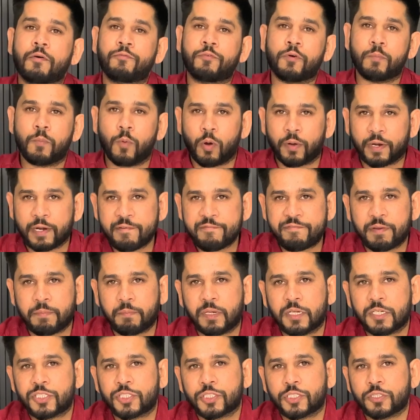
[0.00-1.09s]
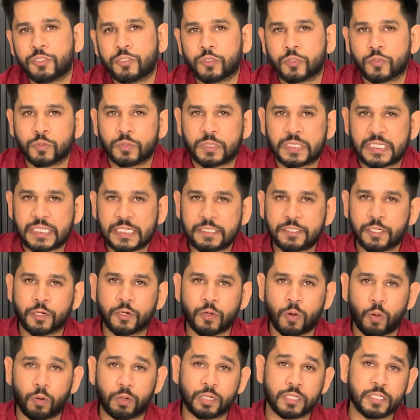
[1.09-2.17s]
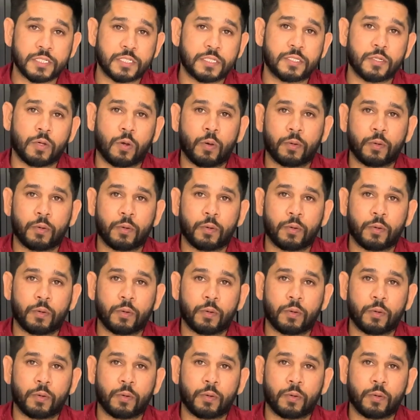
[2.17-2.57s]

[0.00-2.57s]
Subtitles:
For more information, you could either call us